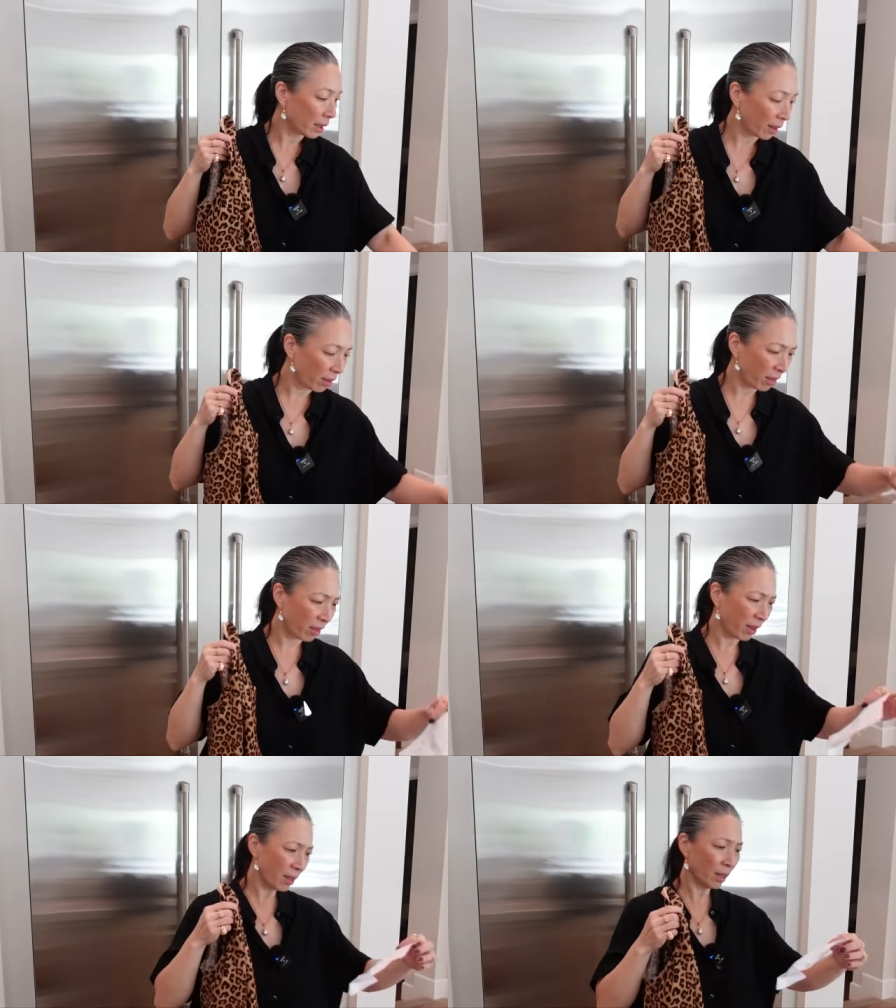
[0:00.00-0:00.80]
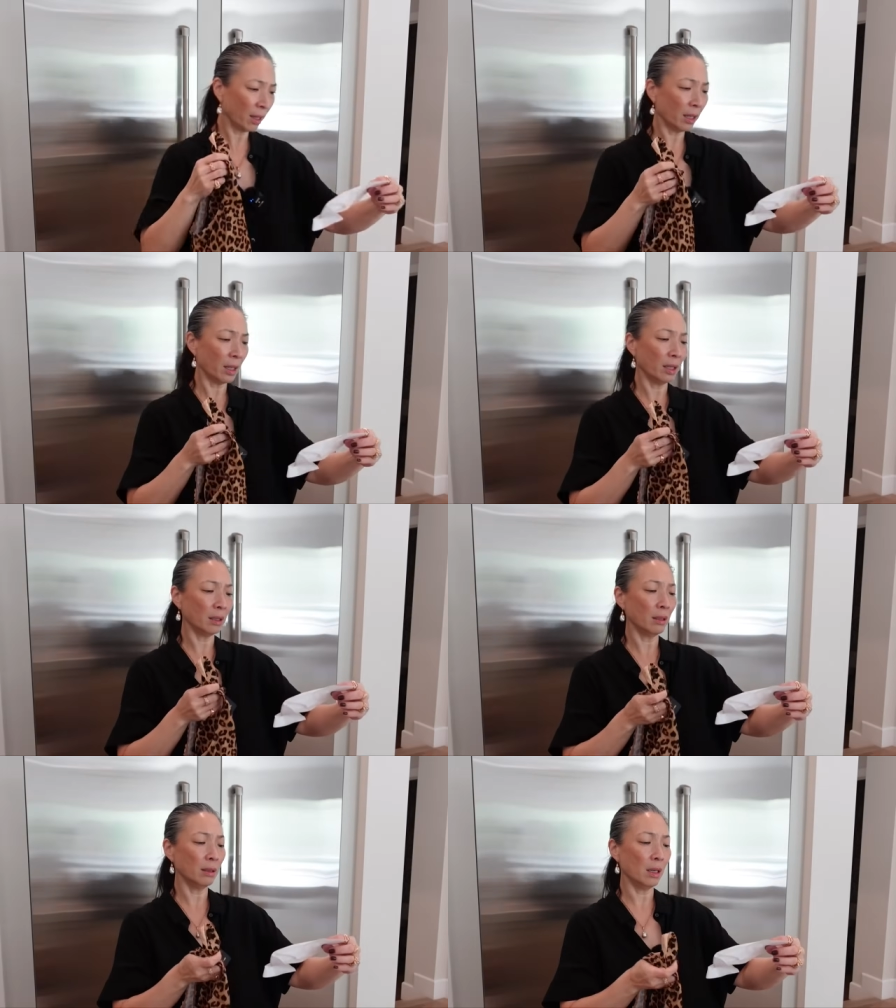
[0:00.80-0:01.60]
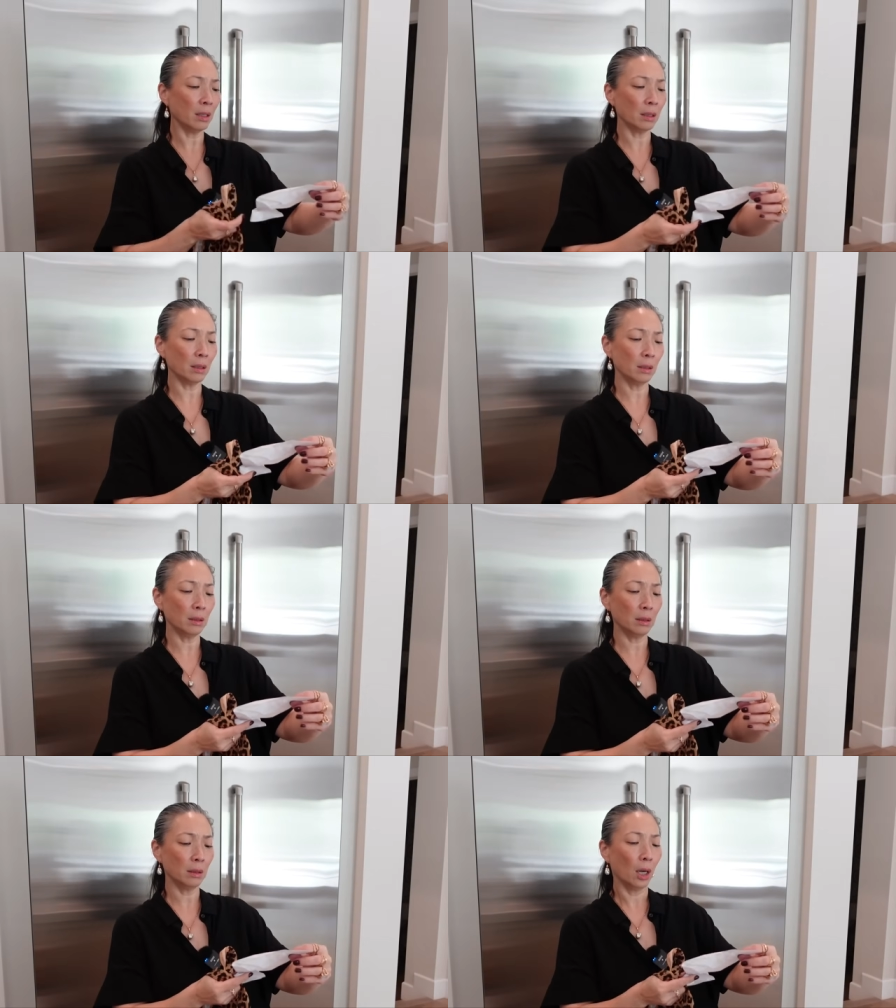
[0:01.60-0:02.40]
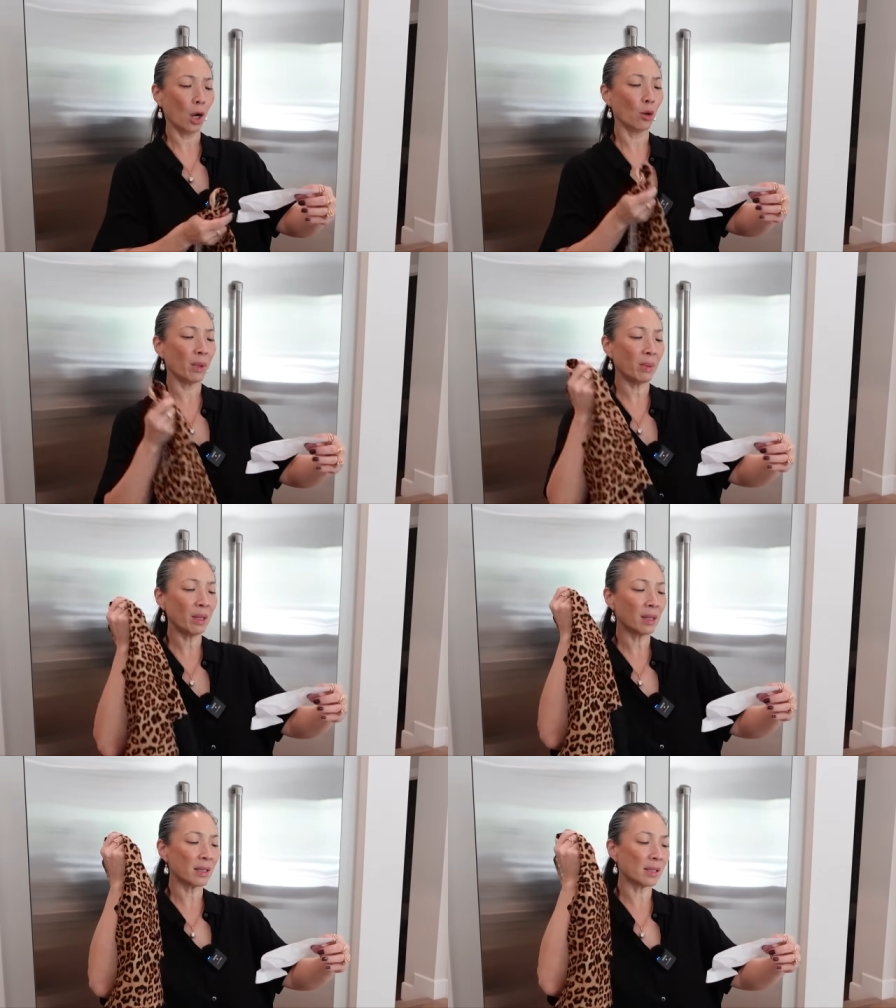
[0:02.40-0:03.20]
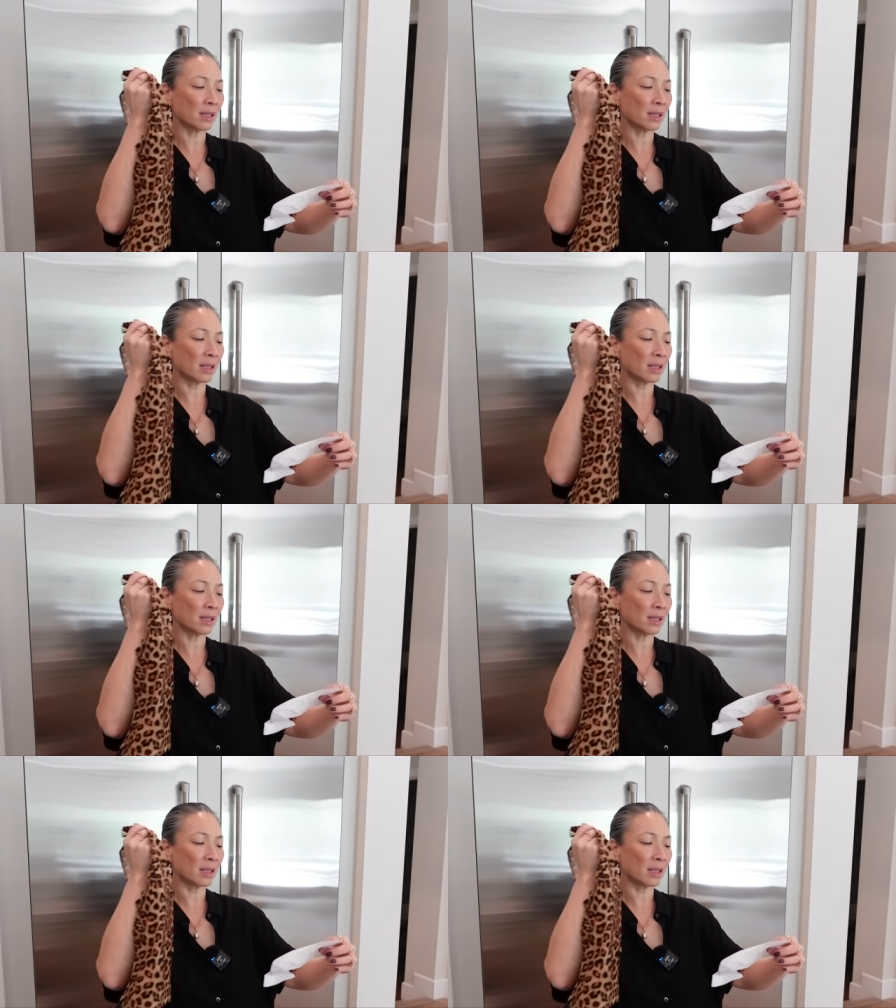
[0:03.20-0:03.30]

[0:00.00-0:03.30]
I think I got the longer. Oh, maybe this